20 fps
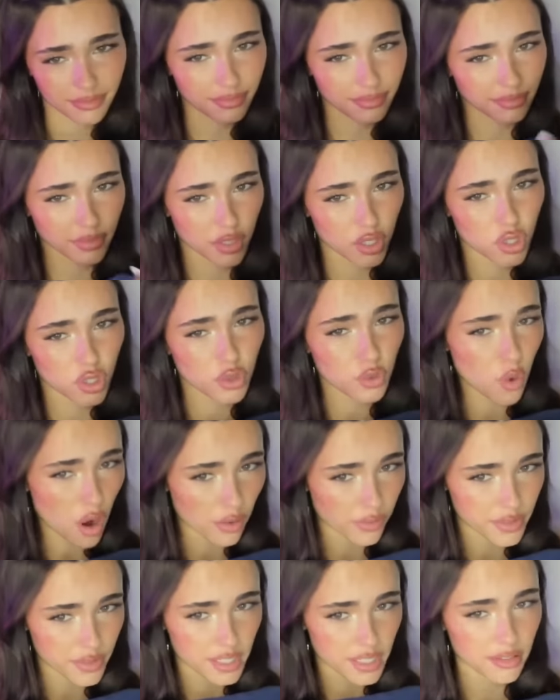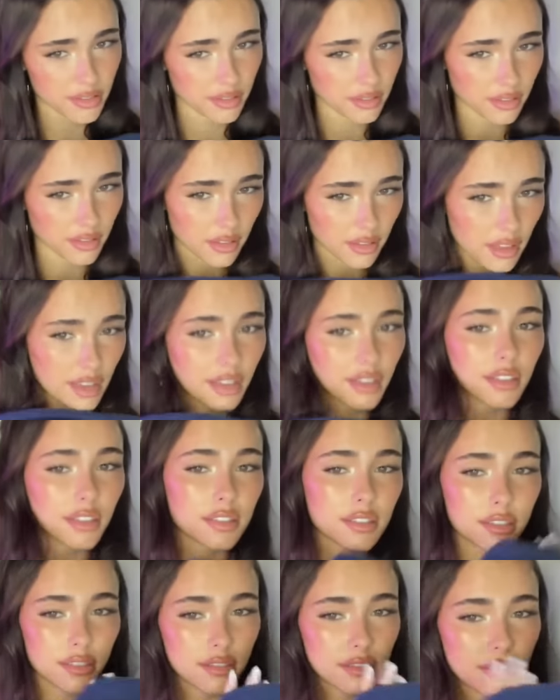too often. Like,
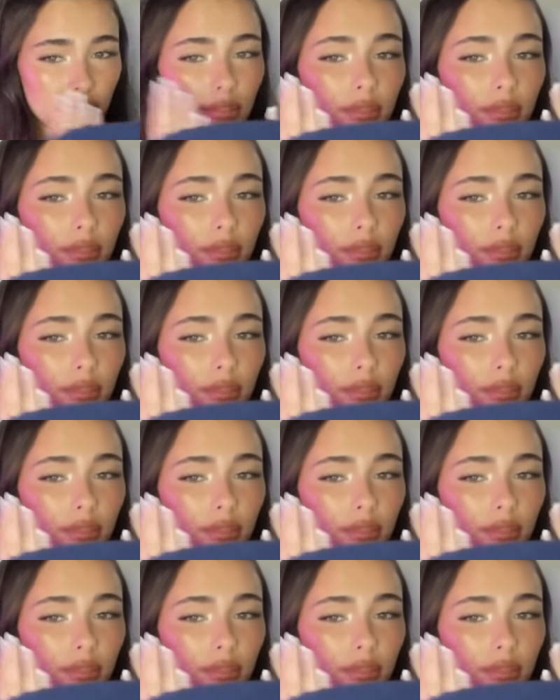it's